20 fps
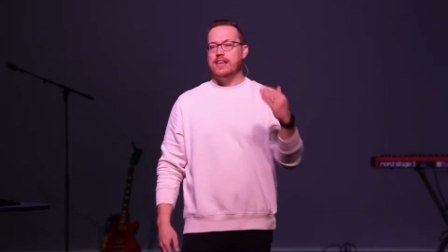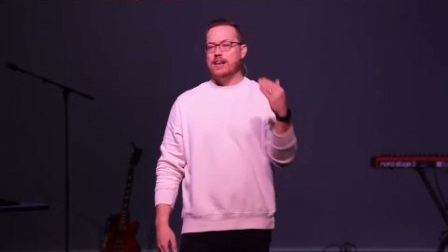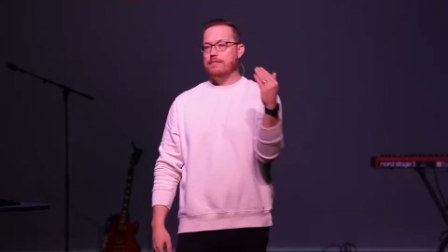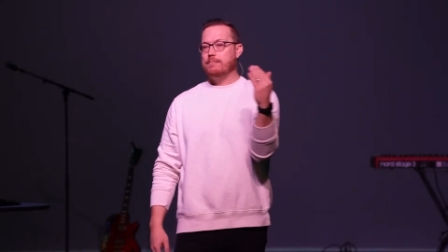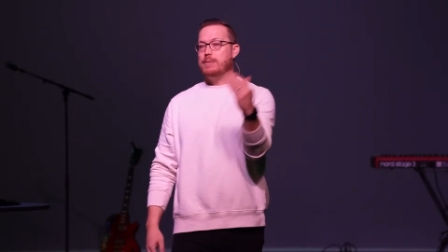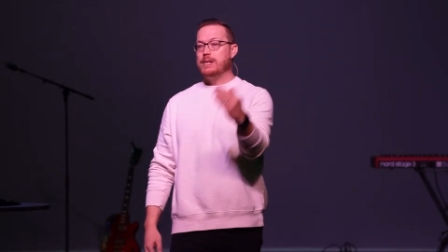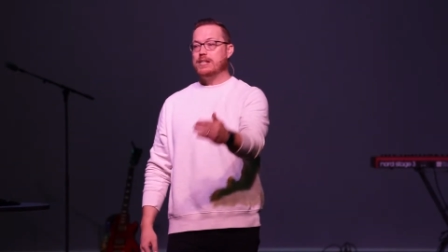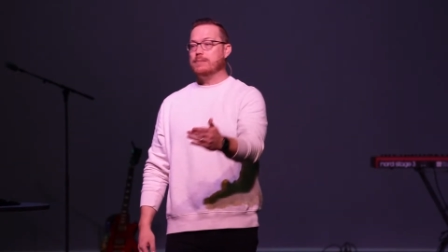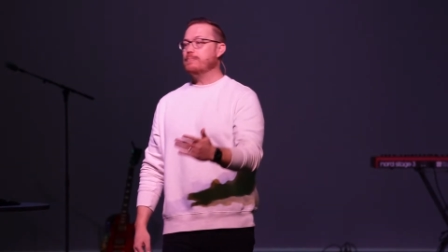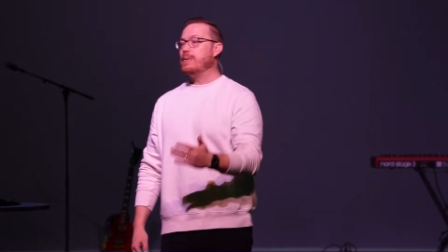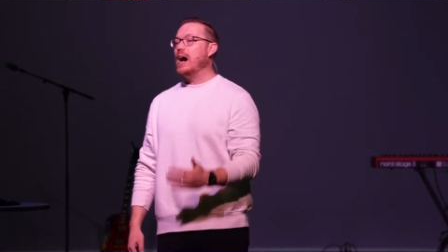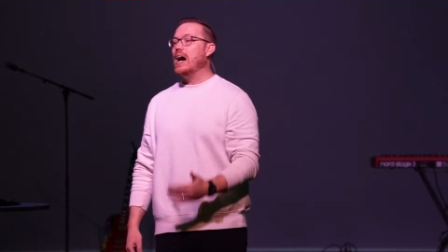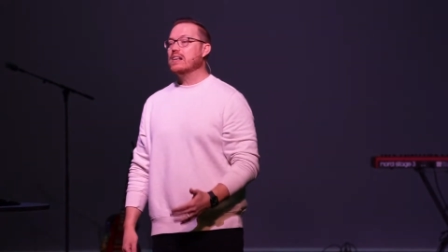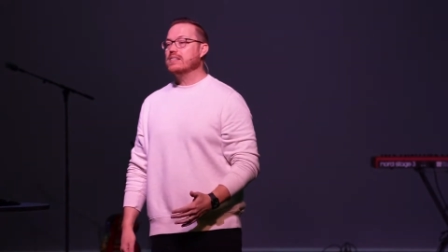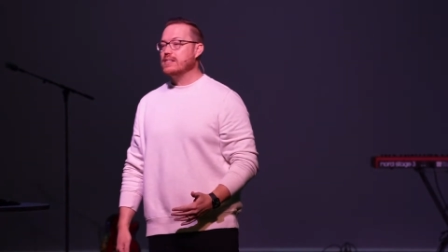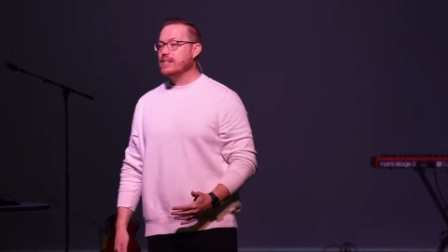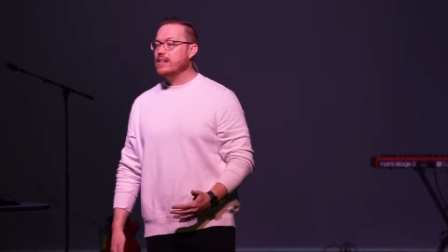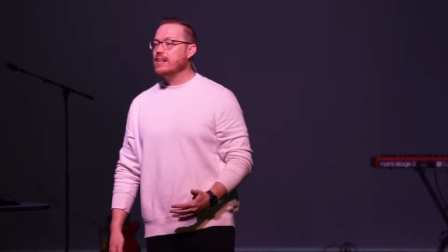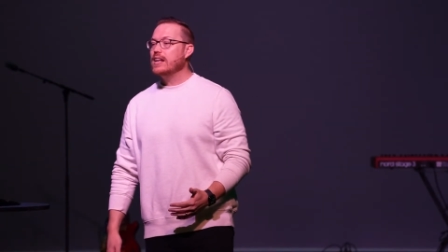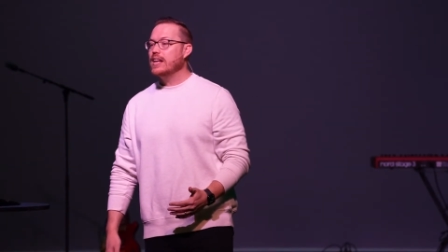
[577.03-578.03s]
that have been
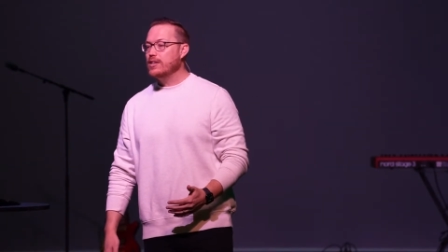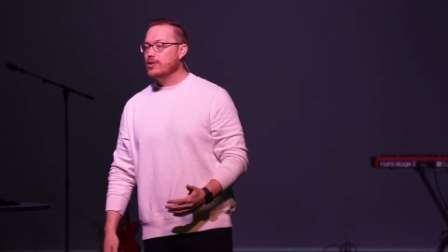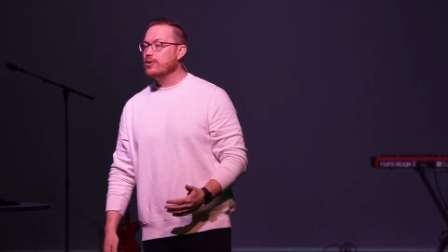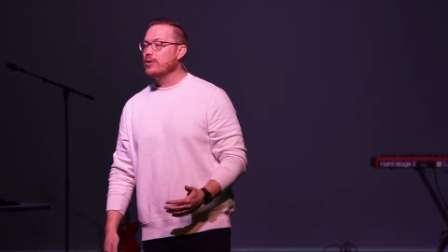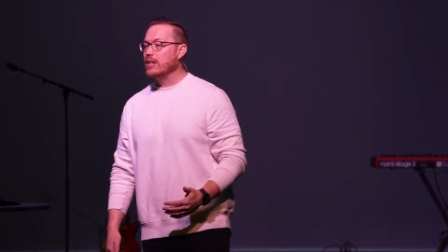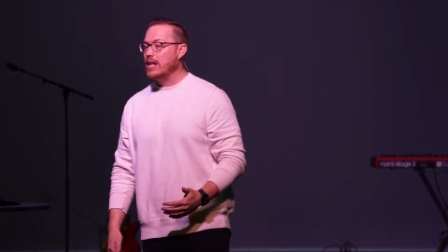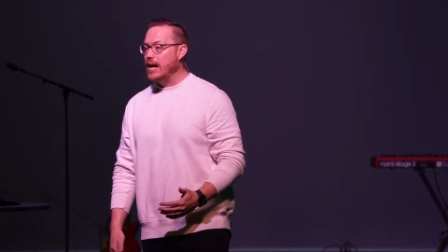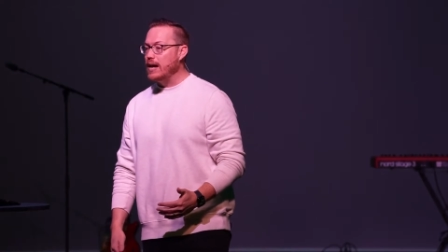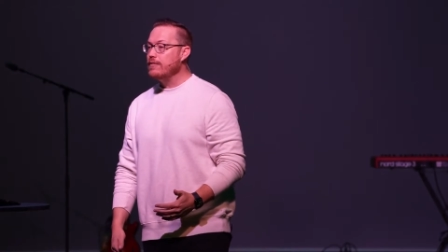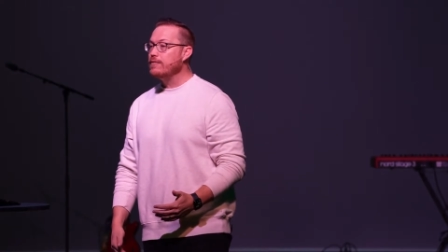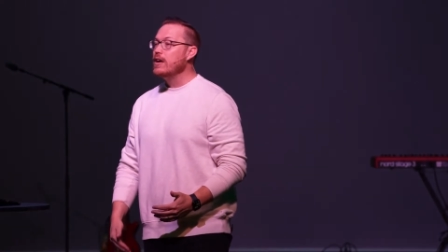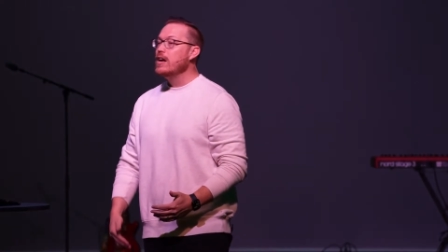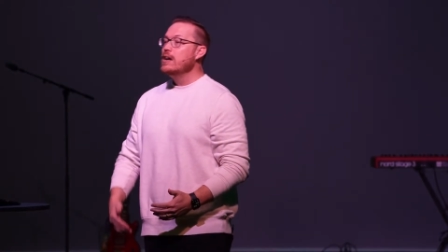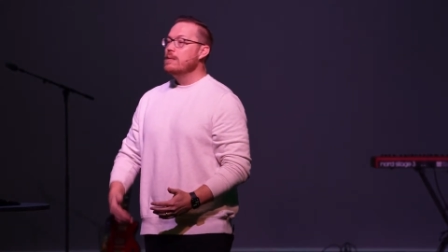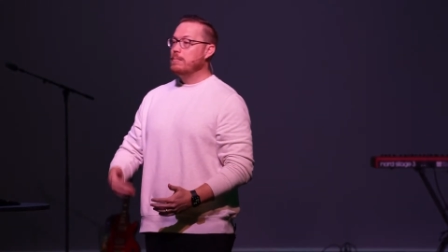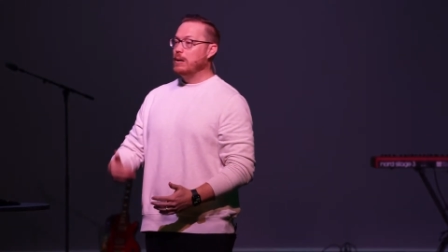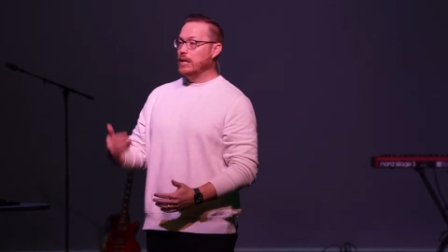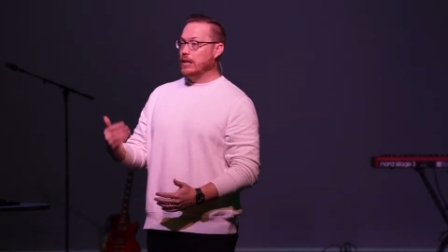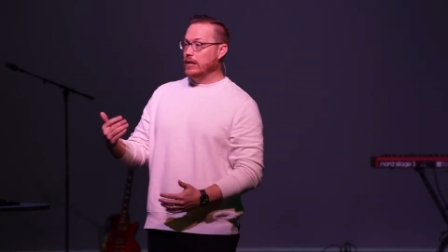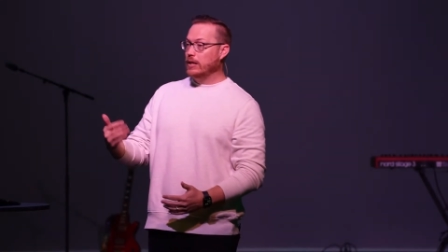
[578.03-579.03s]
deposited in your
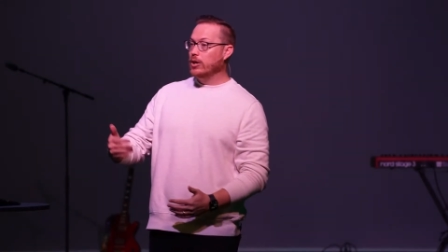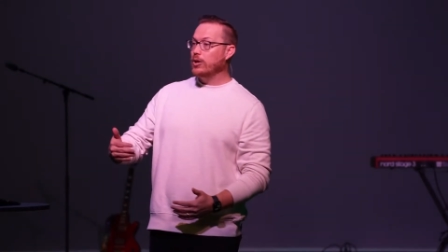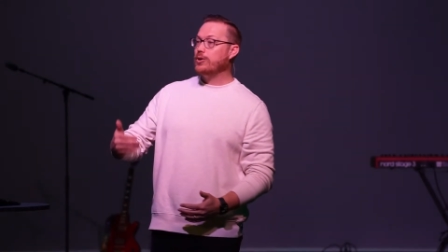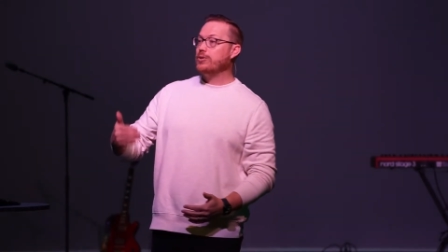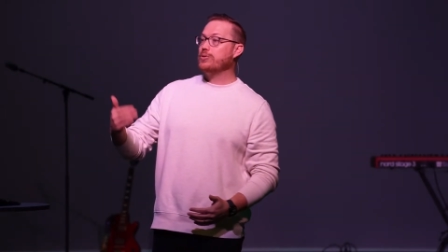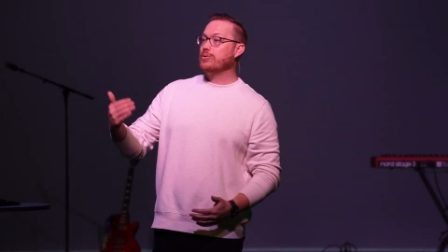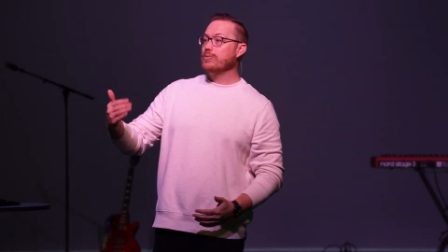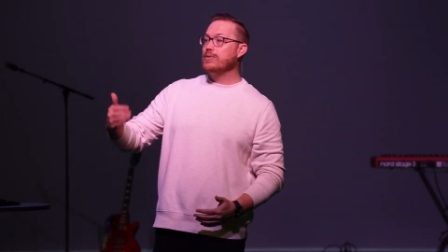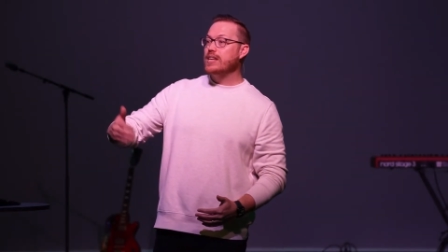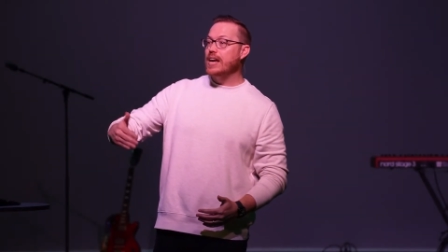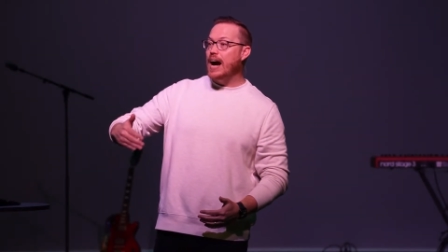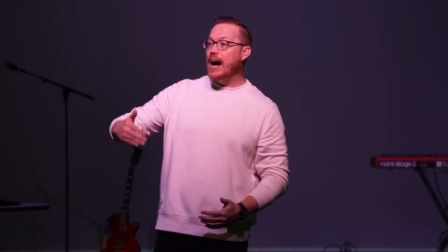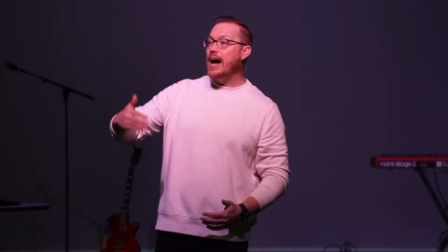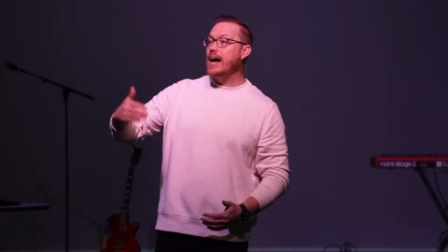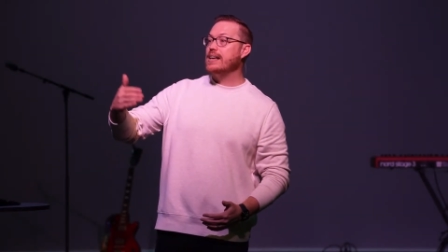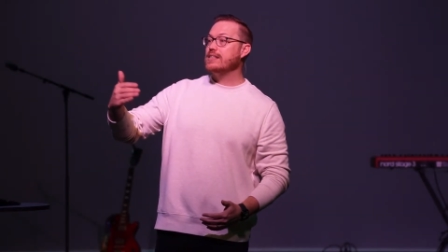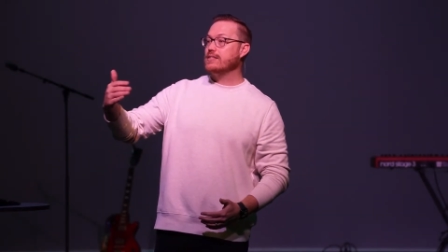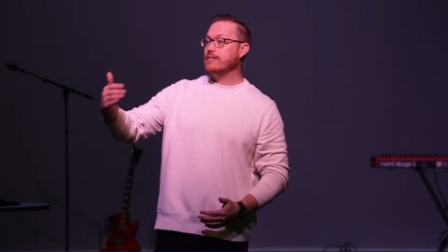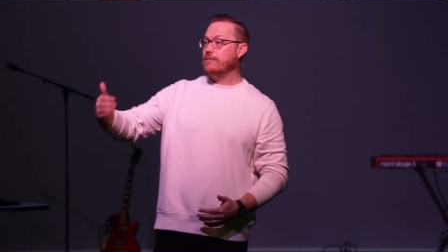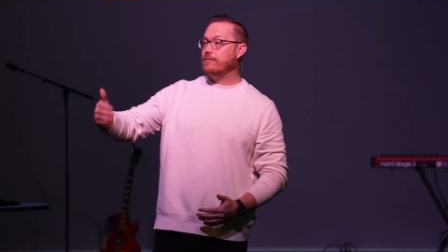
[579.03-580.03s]
life, but look through the
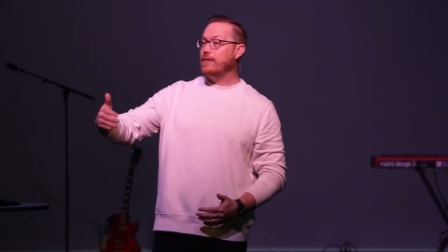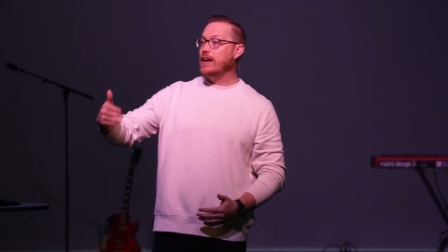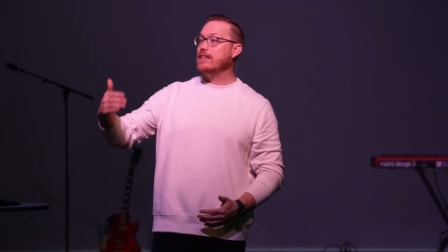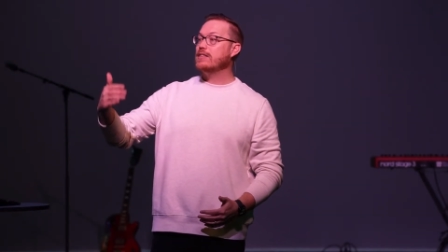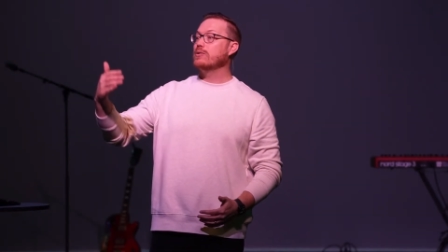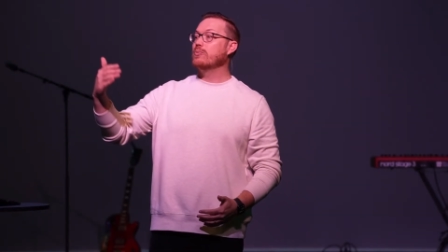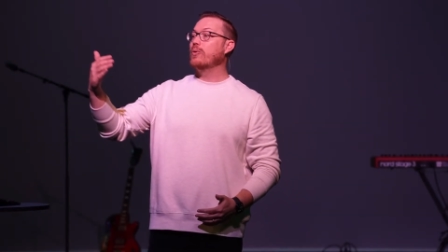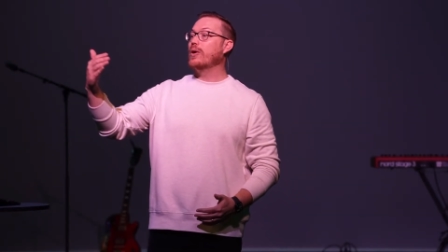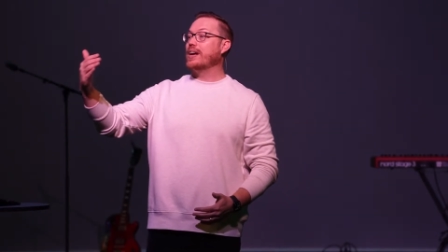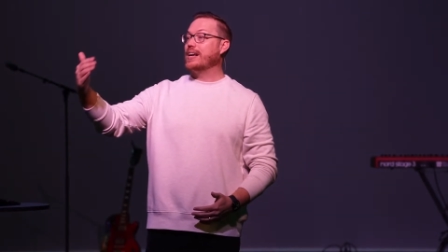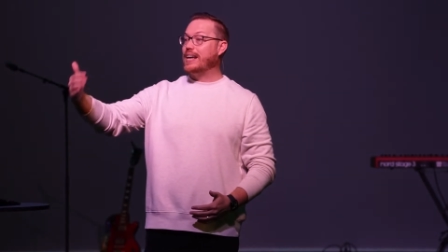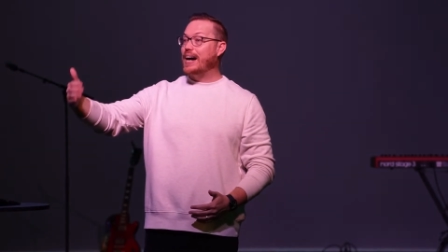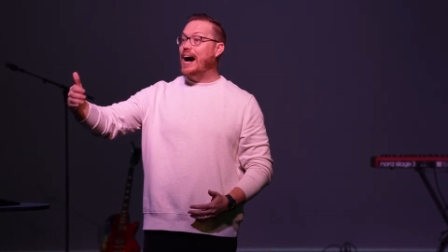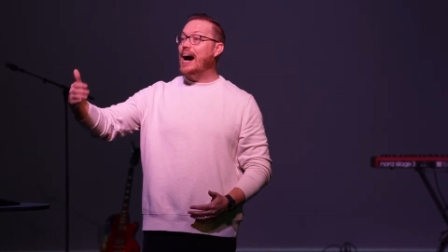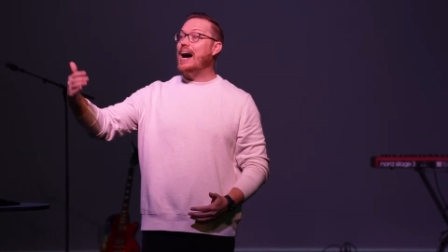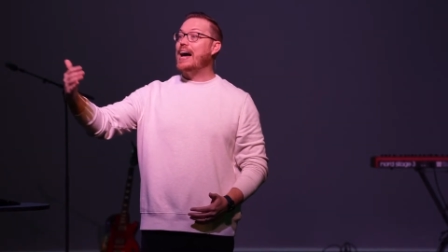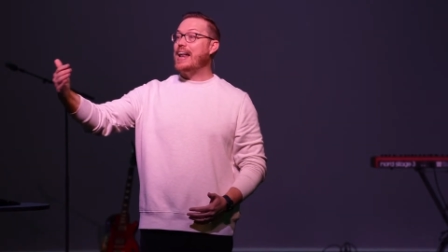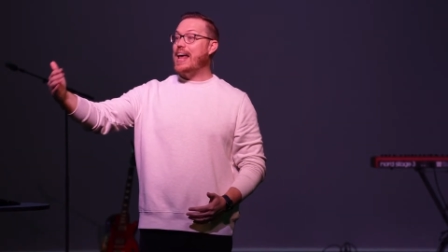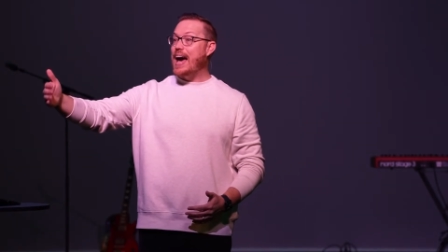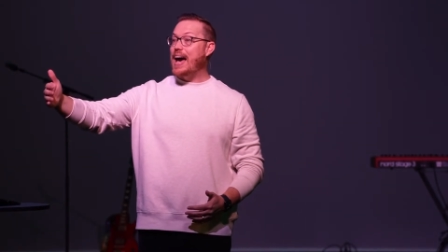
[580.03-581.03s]
eyes of faith of what
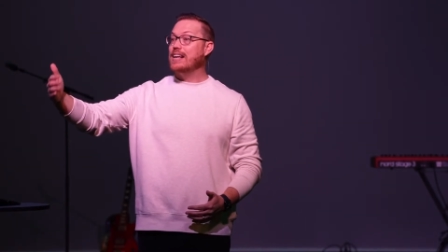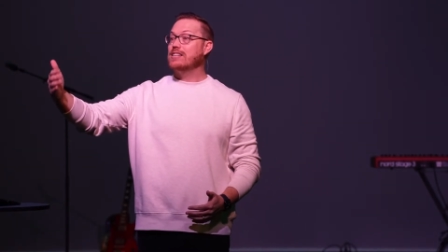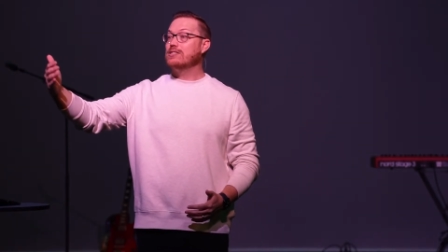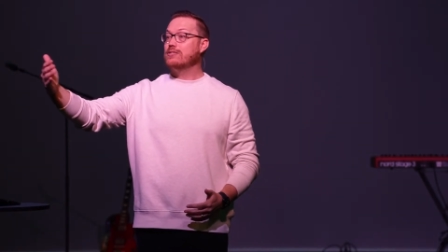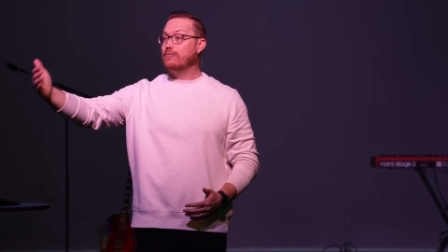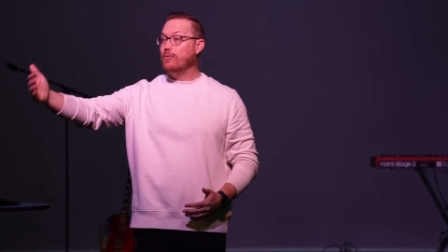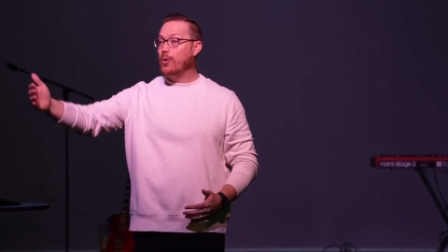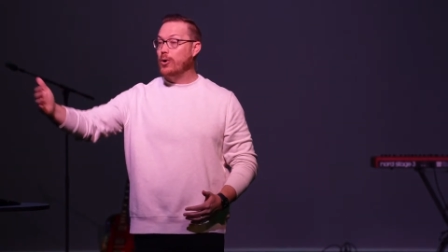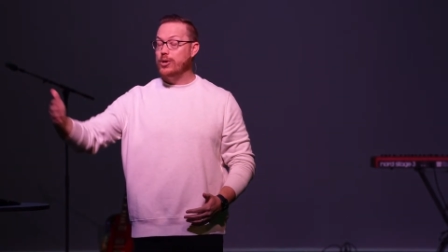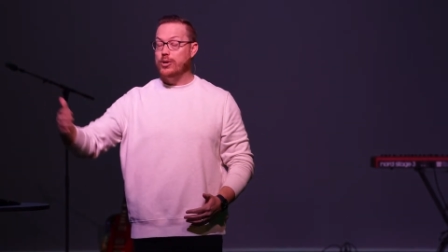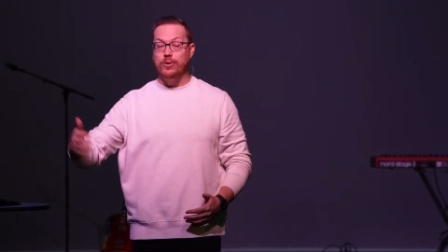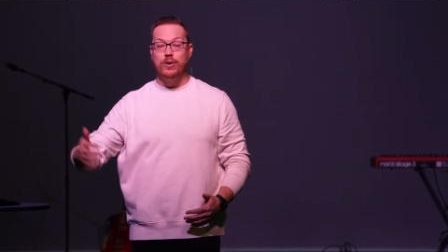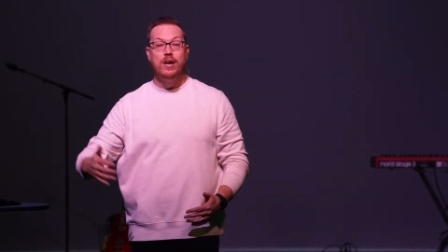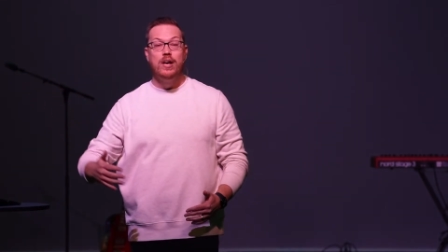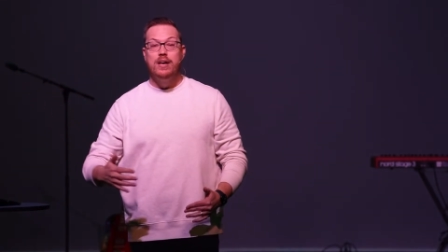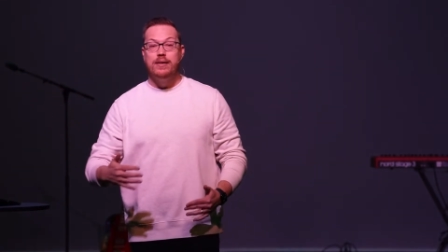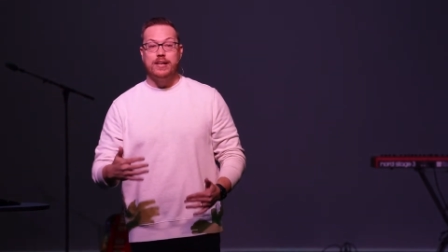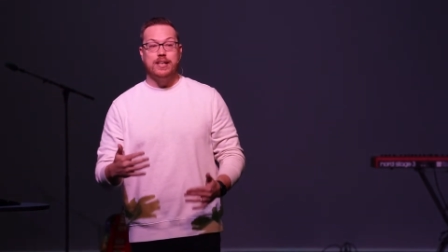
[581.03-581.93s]
God has for you,